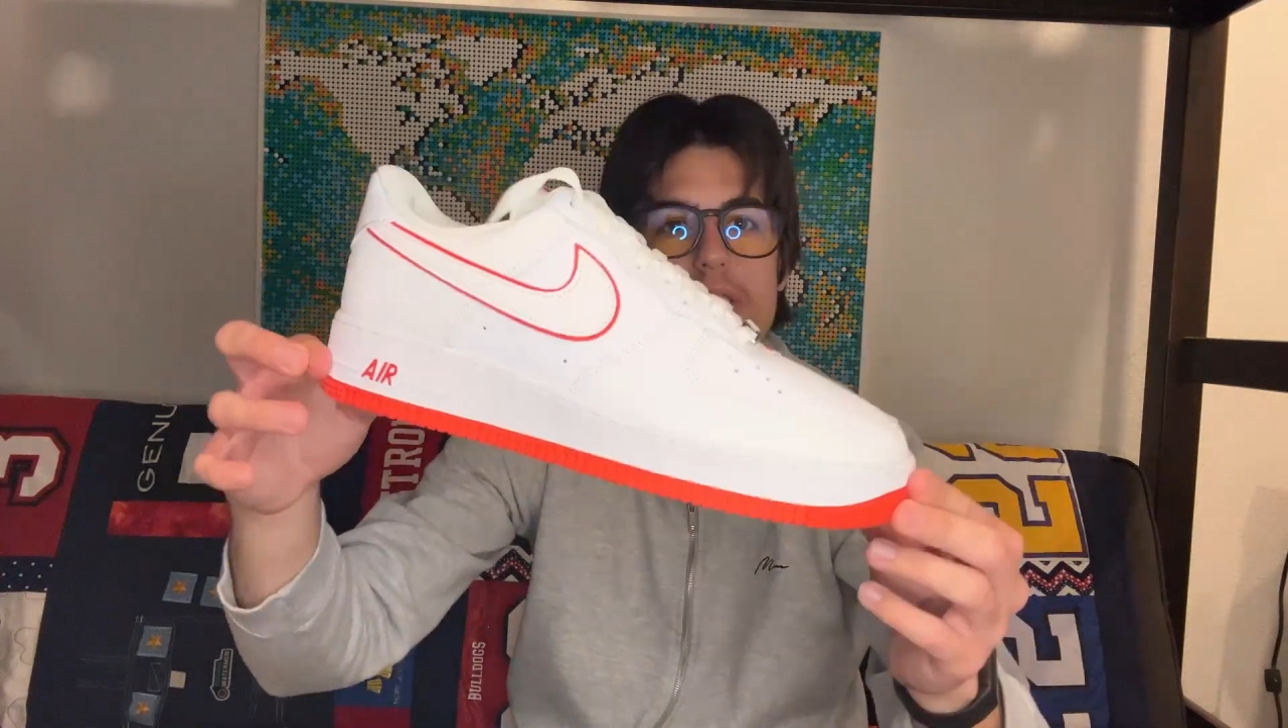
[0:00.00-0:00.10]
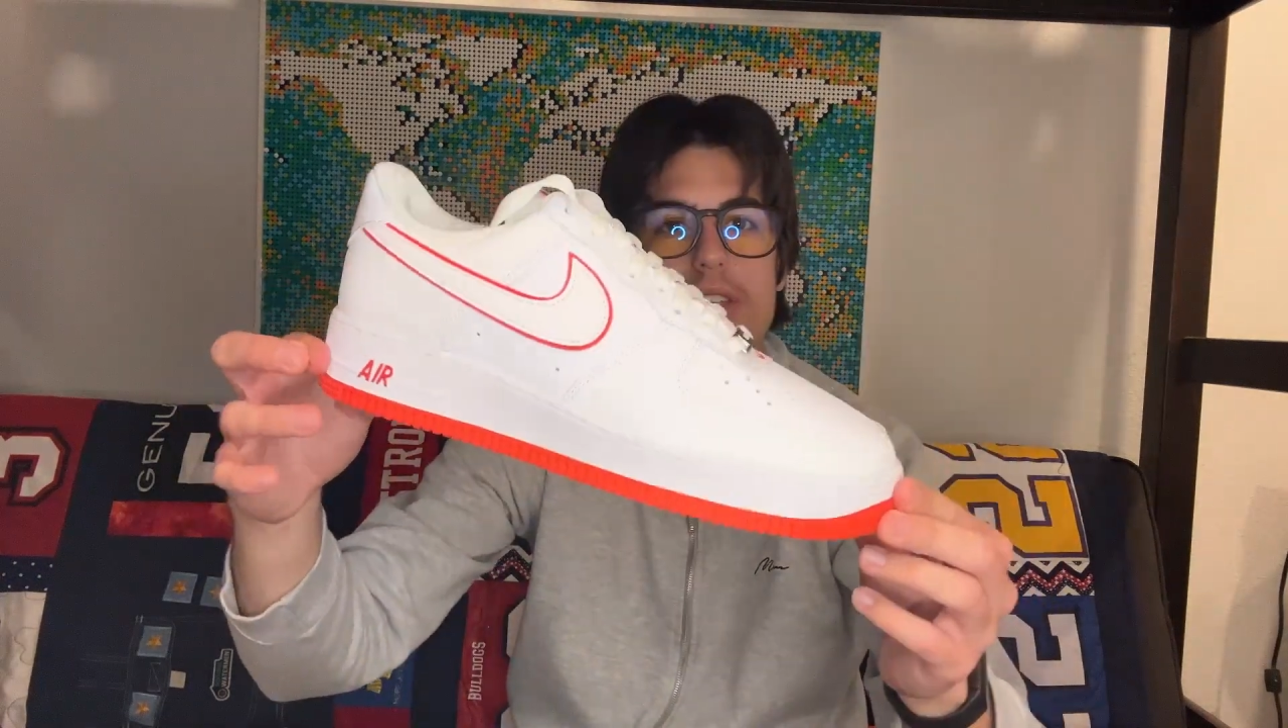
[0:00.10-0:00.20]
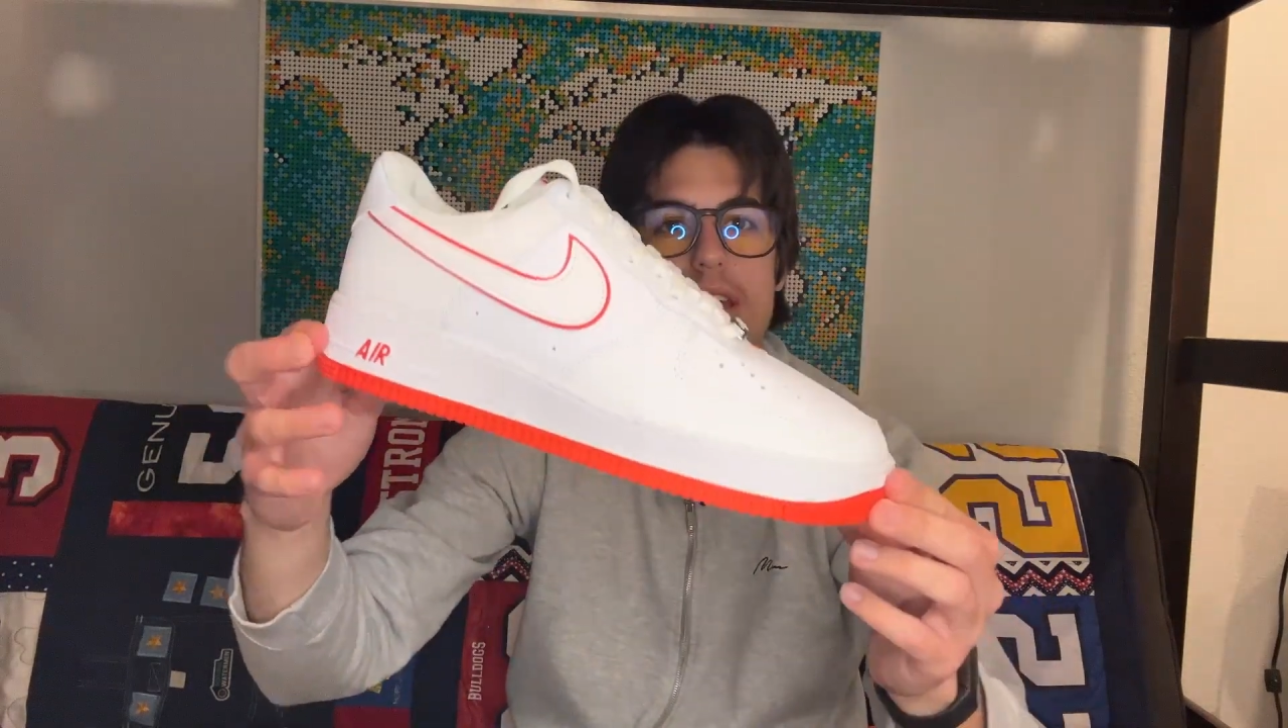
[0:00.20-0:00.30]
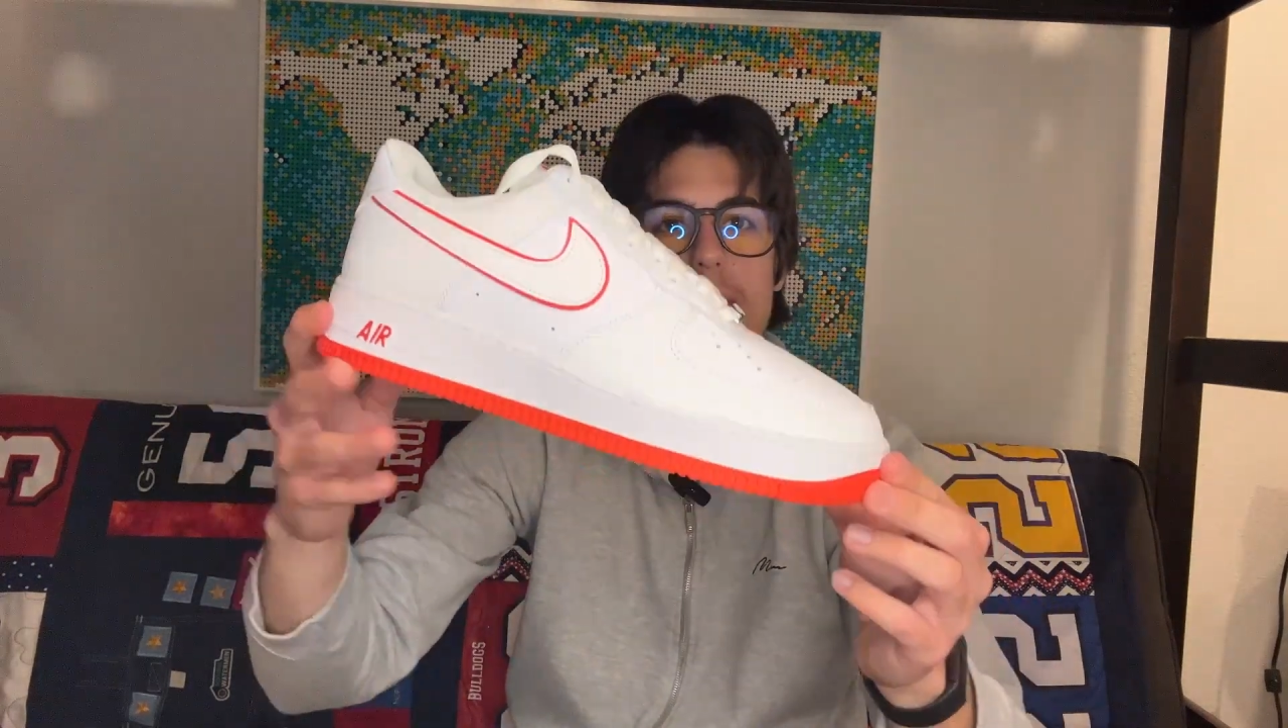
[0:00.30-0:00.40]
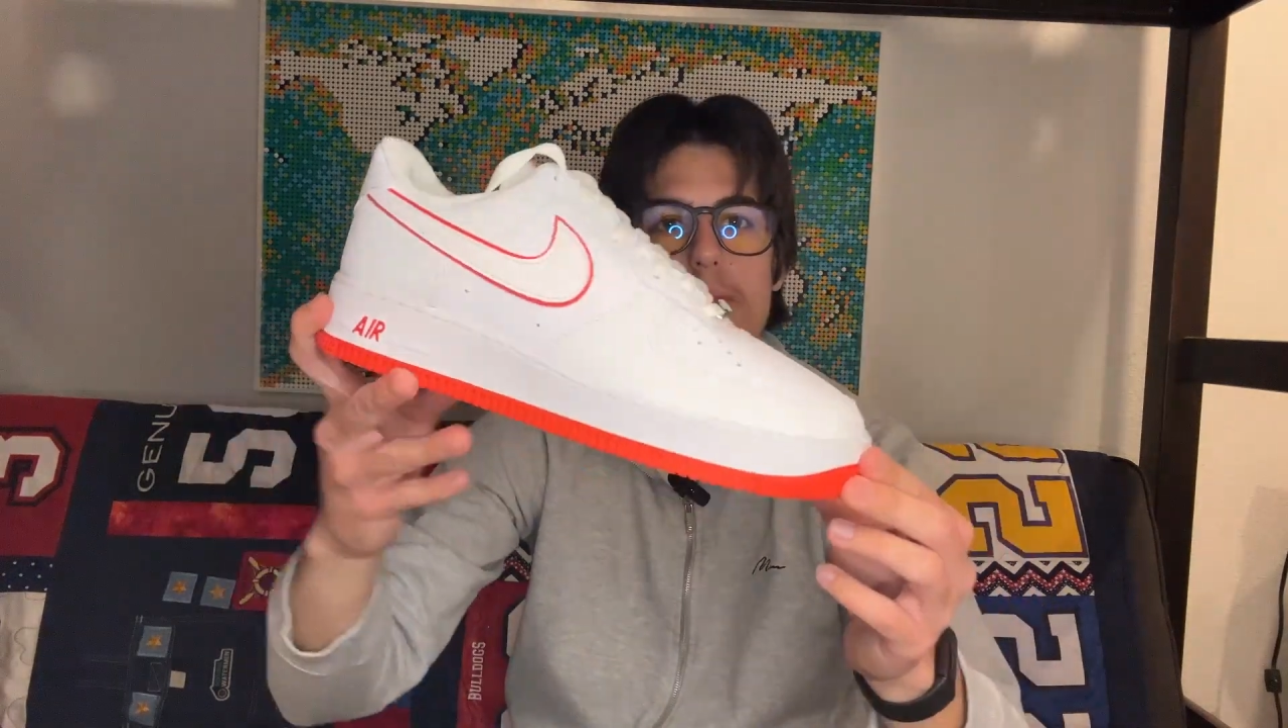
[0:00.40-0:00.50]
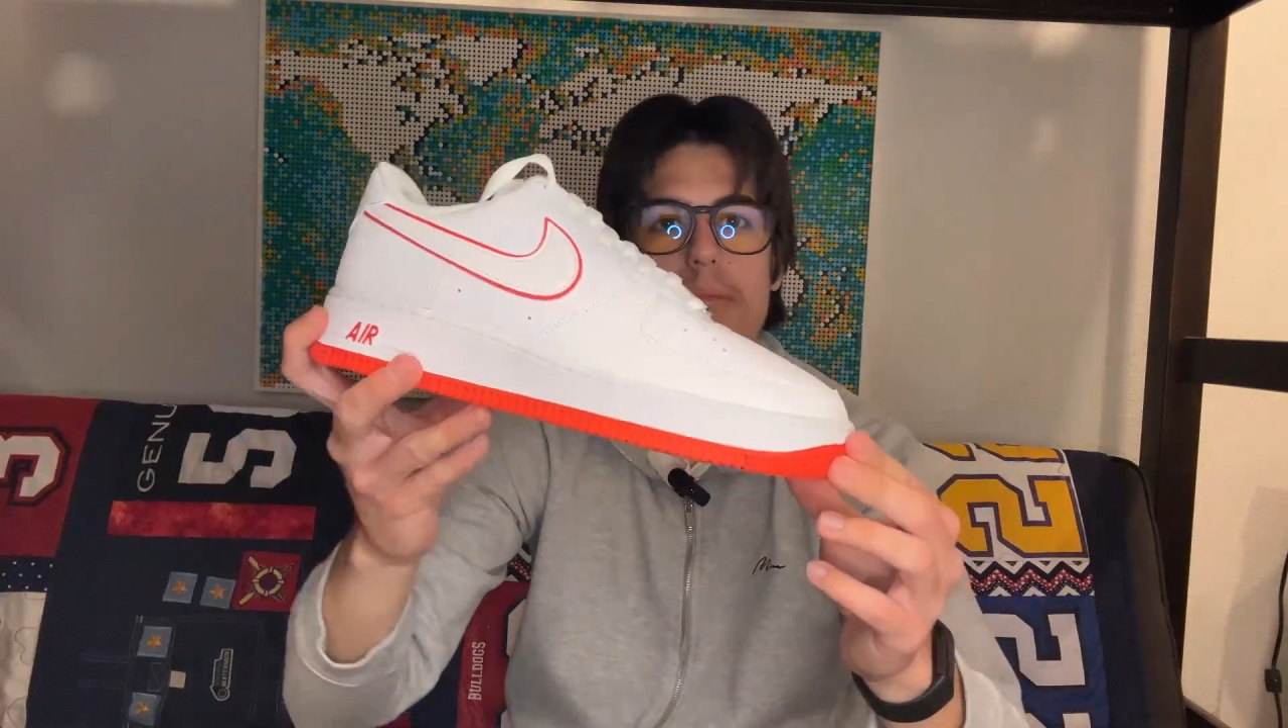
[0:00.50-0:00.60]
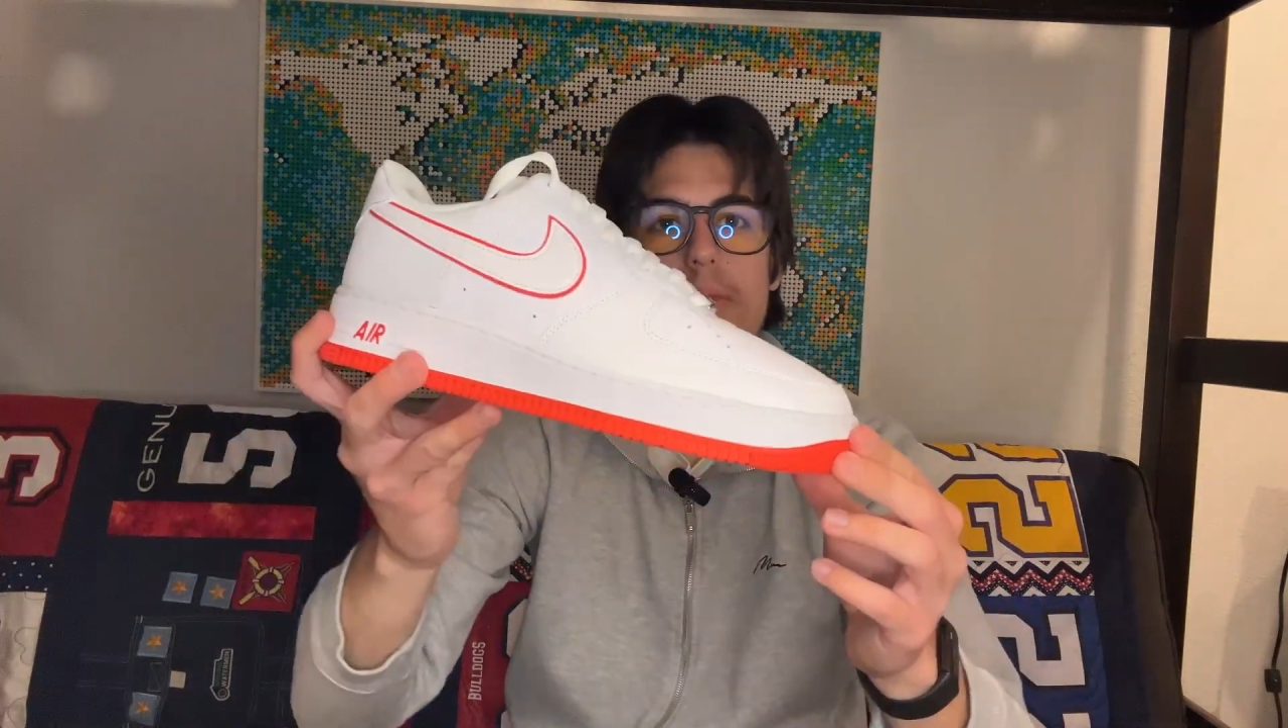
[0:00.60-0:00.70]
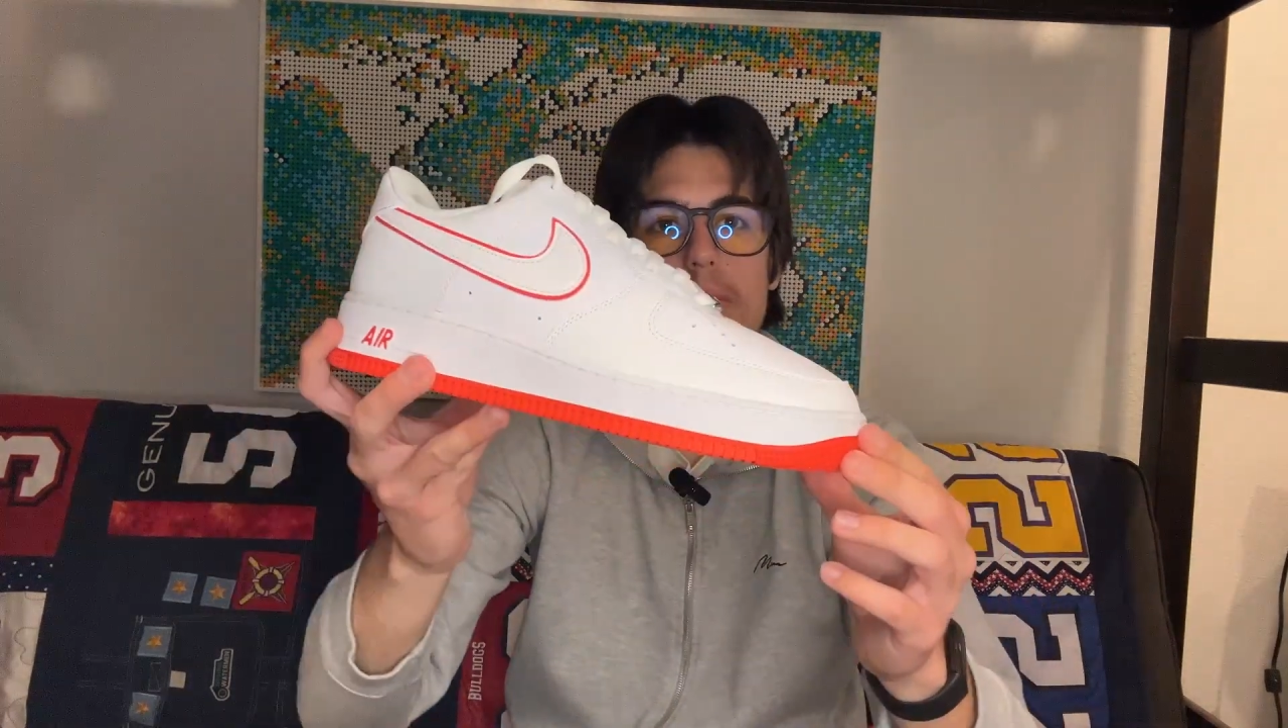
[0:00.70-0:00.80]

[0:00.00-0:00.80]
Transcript: same,